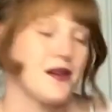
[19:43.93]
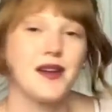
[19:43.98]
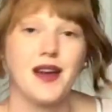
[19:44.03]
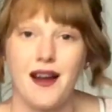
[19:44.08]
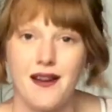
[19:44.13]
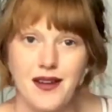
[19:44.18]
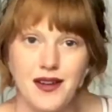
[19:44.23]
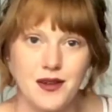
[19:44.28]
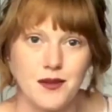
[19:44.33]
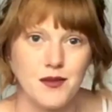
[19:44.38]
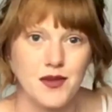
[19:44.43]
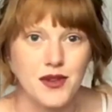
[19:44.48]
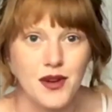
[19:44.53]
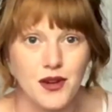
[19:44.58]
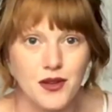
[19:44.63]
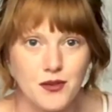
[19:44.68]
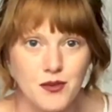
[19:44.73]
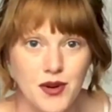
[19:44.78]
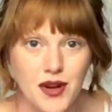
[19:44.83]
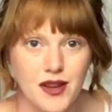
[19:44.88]
carrying on with
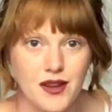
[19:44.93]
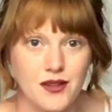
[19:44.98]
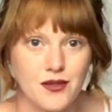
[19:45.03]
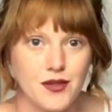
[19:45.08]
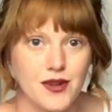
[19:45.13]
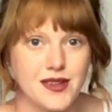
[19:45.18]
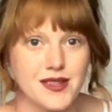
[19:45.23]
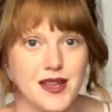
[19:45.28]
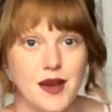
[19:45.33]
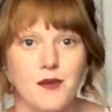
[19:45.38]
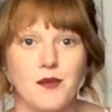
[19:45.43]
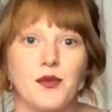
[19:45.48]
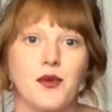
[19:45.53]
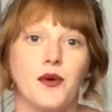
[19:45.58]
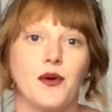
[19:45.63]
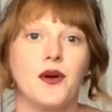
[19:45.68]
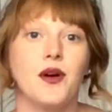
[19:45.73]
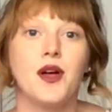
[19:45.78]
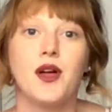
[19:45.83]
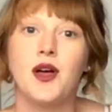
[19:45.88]
Oathbringer, for
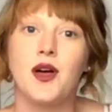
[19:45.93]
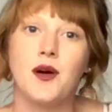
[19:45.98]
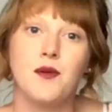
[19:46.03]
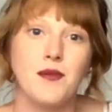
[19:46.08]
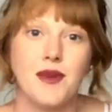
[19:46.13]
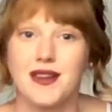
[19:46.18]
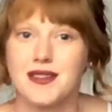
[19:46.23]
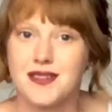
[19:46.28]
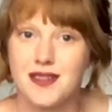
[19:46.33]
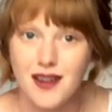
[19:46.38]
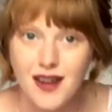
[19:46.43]
example. Master